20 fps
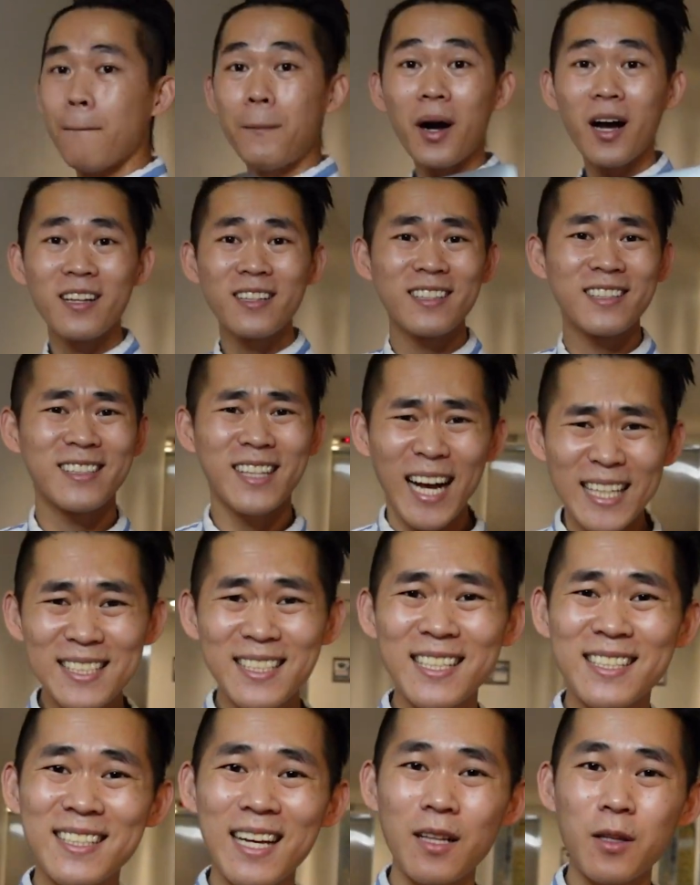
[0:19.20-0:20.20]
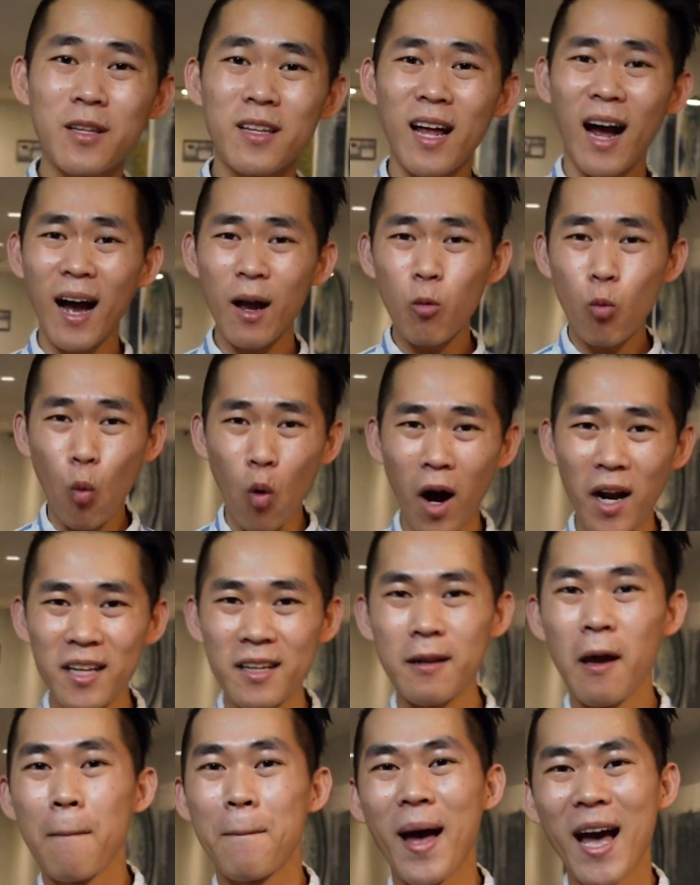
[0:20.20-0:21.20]
But that's the salary I
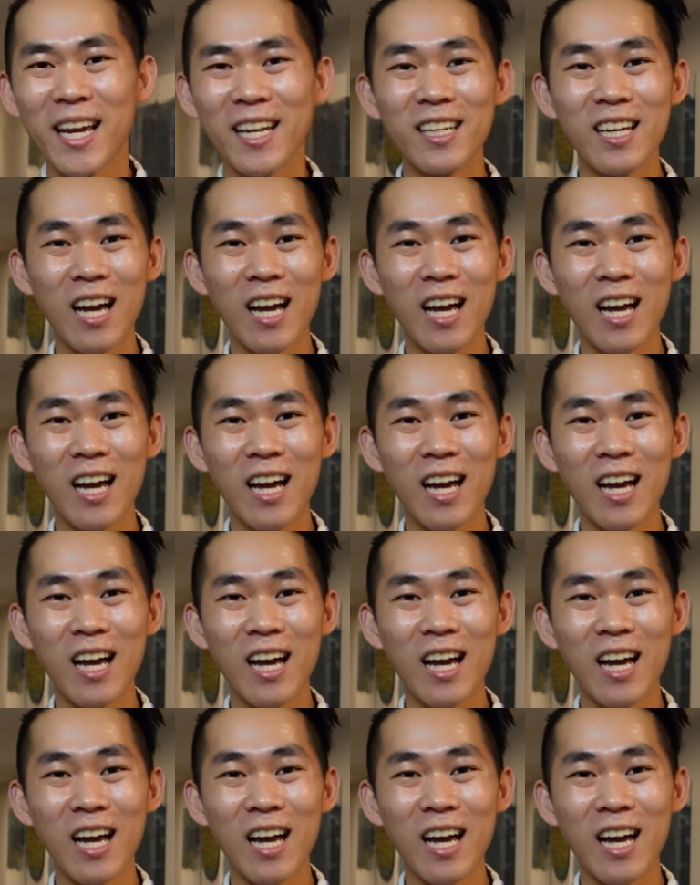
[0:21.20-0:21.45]
wanted back in